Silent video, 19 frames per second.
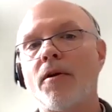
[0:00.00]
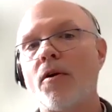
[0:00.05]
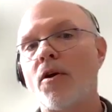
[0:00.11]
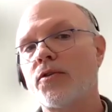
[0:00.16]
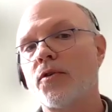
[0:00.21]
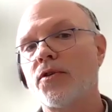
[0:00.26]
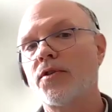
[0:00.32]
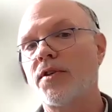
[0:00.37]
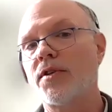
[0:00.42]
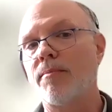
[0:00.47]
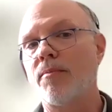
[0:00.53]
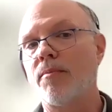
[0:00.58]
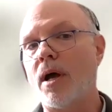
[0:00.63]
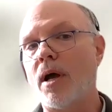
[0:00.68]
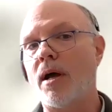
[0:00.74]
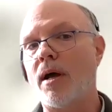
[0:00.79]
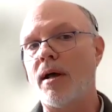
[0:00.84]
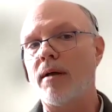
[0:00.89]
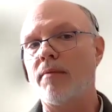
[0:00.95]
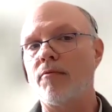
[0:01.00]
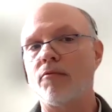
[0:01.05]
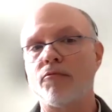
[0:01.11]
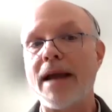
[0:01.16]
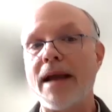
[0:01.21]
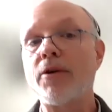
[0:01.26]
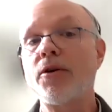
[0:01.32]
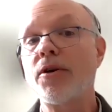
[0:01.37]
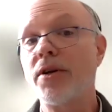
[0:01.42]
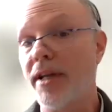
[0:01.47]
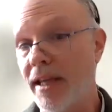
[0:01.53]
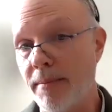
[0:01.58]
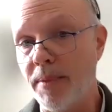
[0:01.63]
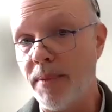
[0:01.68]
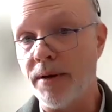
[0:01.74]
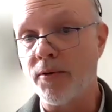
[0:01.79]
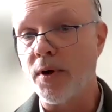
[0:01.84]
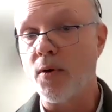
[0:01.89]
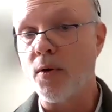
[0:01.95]
There are also some
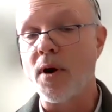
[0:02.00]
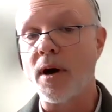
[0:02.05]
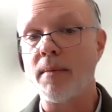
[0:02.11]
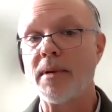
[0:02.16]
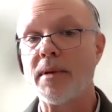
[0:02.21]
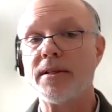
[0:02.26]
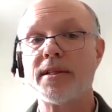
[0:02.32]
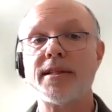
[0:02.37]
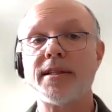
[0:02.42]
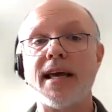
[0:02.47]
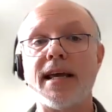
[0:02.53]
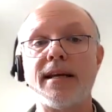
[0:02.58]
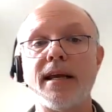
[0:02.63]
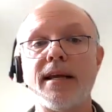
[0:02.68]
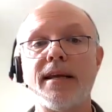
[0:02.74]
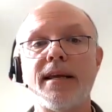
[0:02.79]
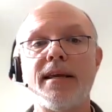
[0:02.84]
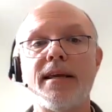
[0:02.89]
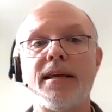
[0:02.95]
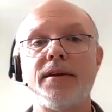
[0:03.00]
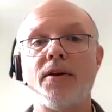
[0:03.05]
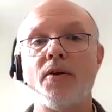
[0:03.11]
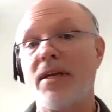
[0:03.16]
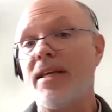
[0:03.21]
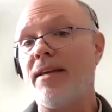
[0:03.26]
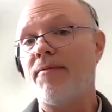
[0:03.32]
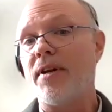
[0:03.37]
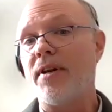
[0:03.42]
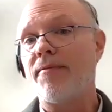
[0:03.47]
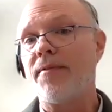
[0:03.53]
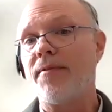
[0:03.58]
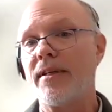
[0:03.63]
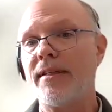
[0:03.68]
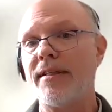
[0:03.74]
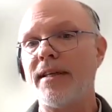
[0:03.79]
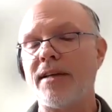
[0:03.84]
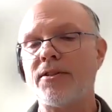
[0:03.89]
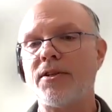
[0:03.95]
record-keeping requirements that, even if
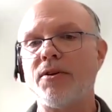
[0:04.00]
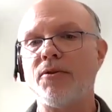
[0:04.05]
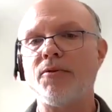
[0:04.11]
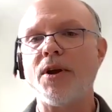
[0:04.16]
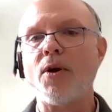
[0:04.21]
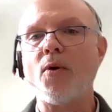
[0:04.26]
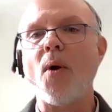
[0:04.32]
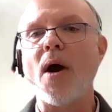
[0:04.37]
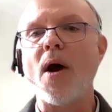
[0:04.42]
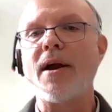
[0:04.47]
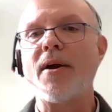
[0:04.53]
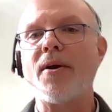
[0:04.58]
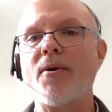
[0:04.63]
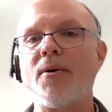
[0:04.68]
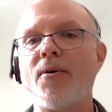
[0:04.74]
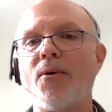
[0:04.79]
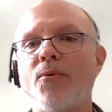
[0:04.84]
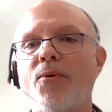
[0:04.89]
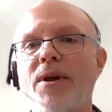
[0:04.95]
it doesn't require